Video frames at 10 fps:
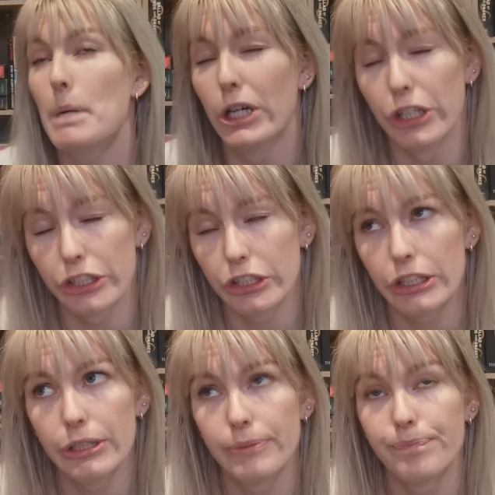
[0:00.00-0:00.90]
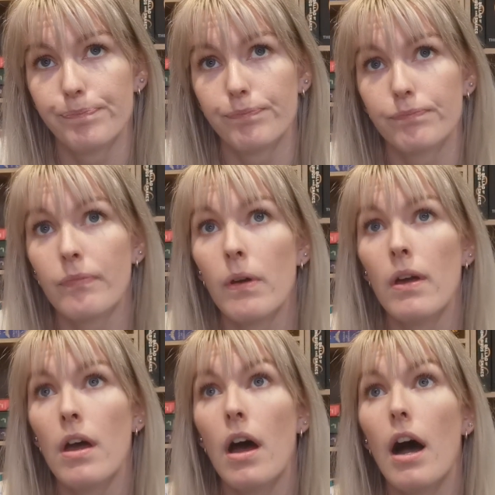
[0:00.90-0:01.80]
But...
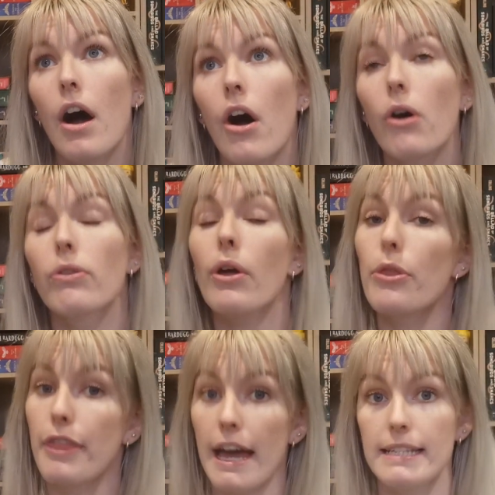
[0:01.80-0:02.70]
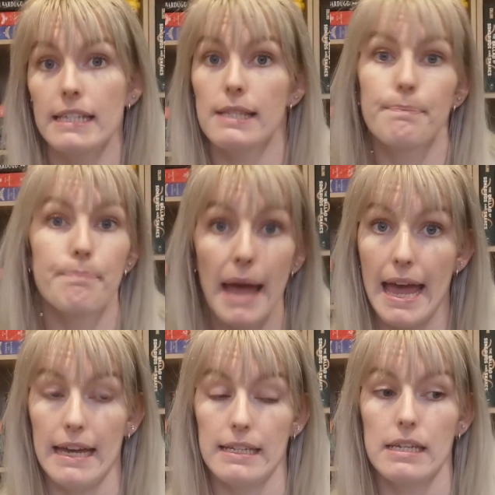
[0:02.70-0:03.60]
although that is
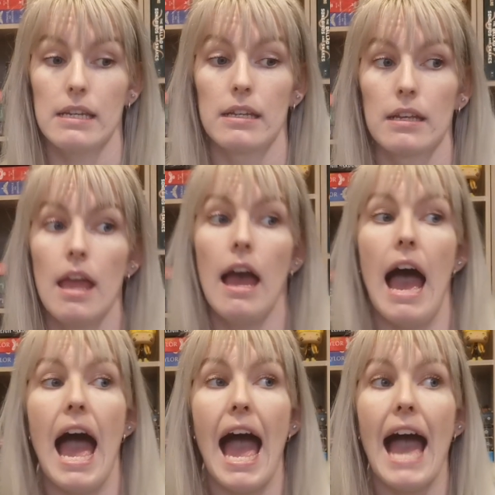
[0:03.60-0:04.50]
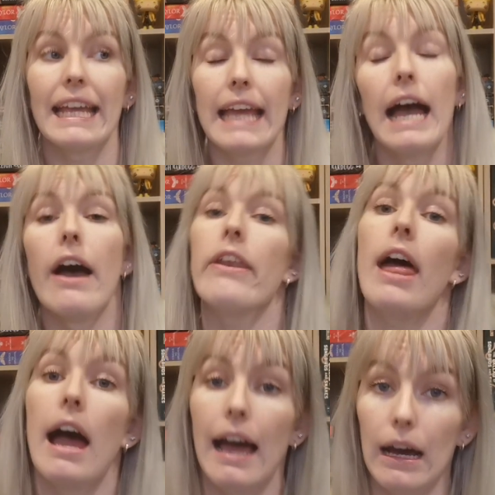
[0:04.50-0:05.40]
bad, I can't
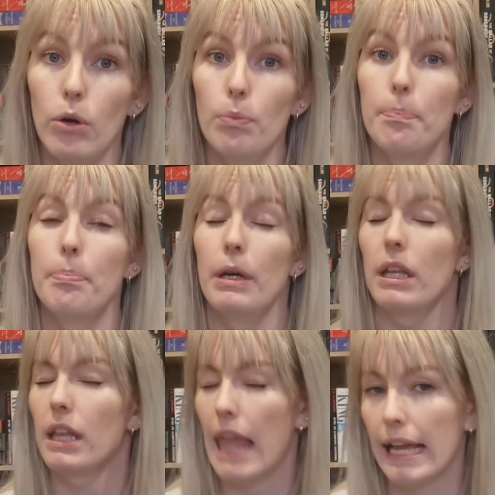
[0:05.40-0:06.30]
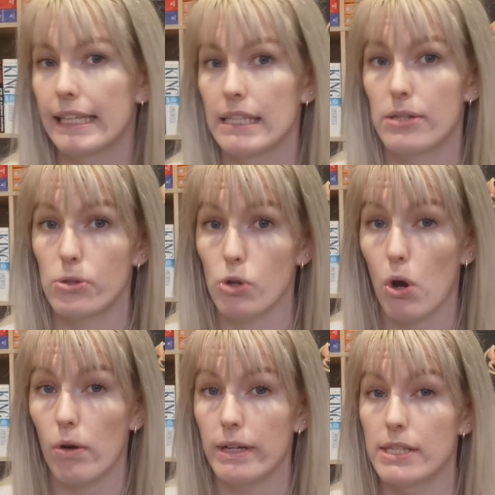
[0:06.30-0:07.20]
help but like his
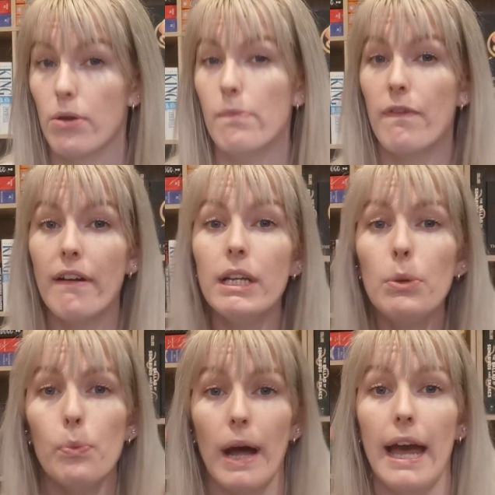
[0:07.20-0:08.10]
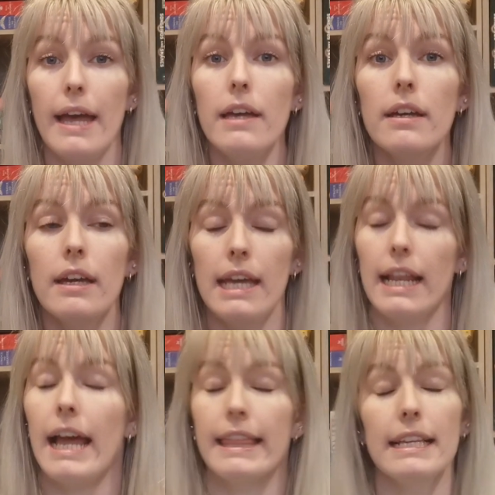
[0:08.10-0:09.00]
story. So I'm very aware, and
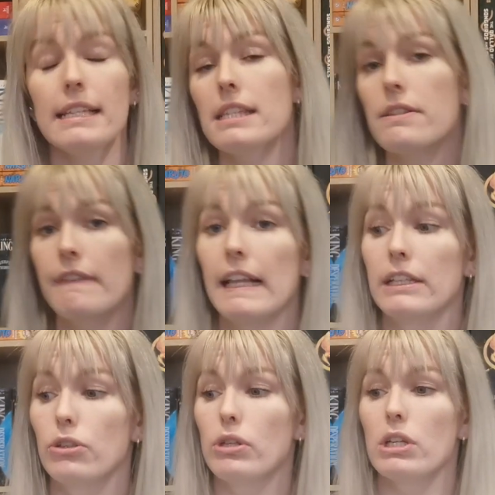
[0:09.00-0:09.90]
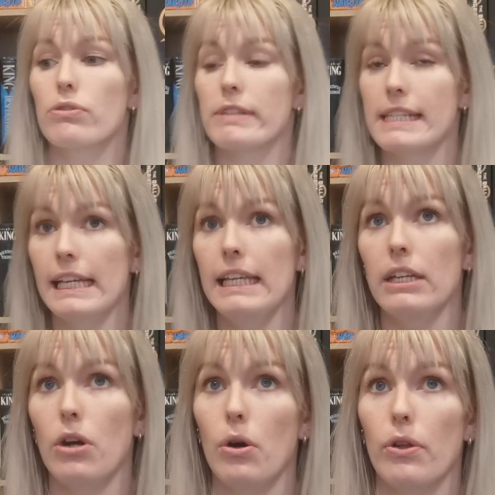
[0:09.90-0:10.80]
I think this is valid. You can critique
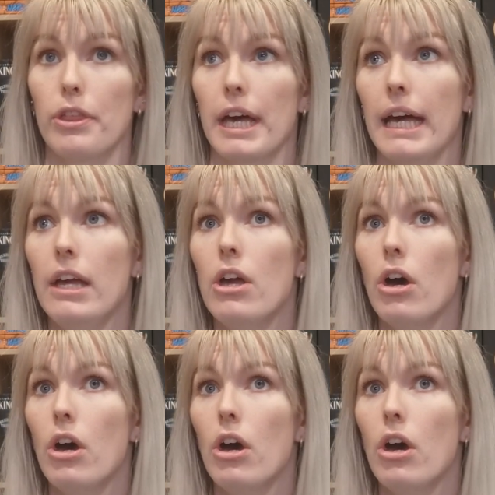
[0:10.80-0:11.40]
an author